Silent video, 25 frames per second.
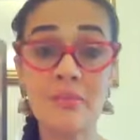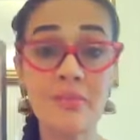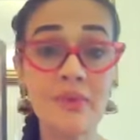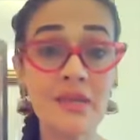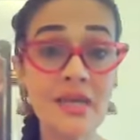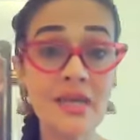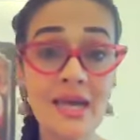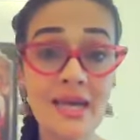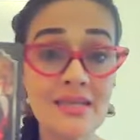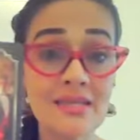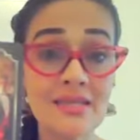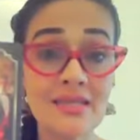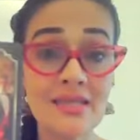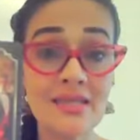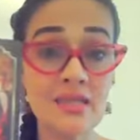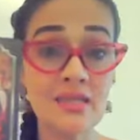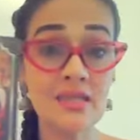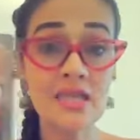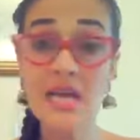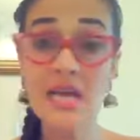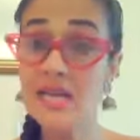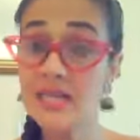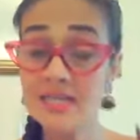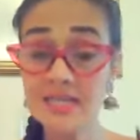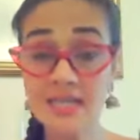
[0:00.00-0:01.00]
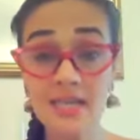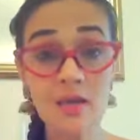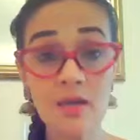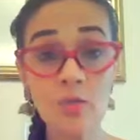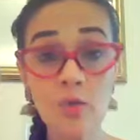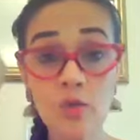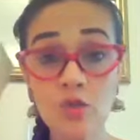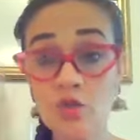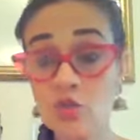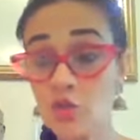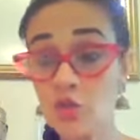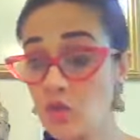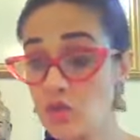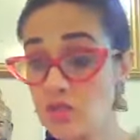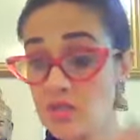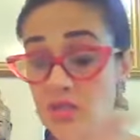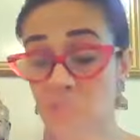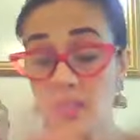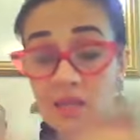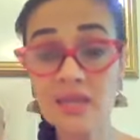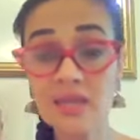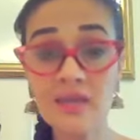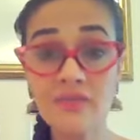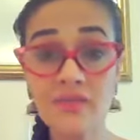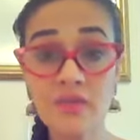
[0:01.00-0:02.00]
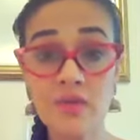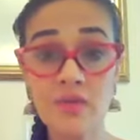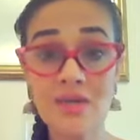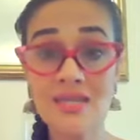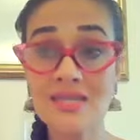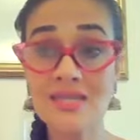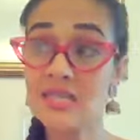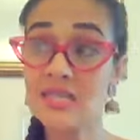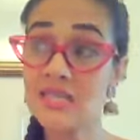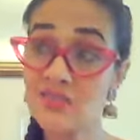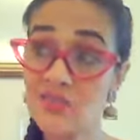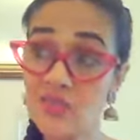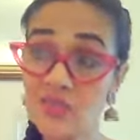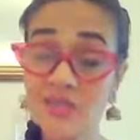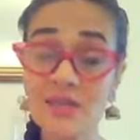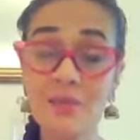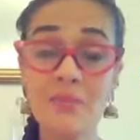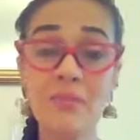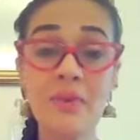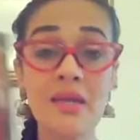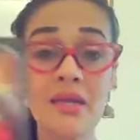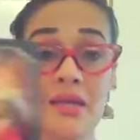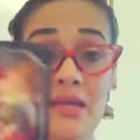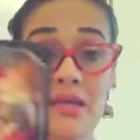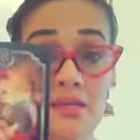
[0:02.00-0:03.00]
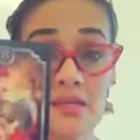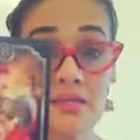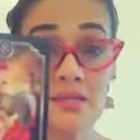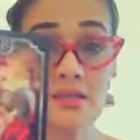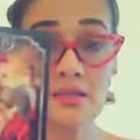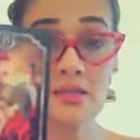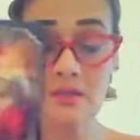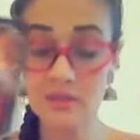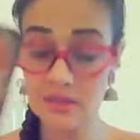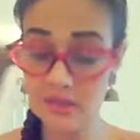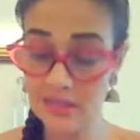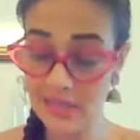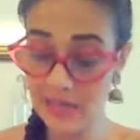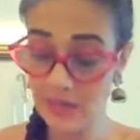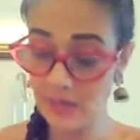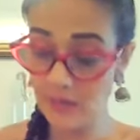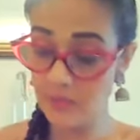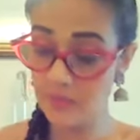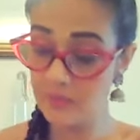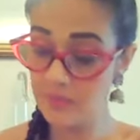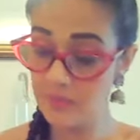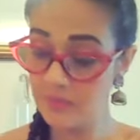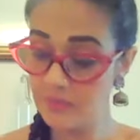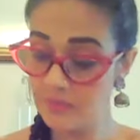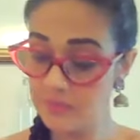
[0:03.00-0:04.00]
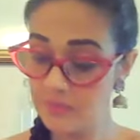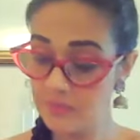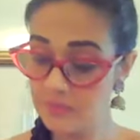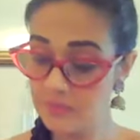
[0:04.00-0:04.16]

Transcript: that somebody has this. Take what's yours, leave the rest. It's for somebody else. Now,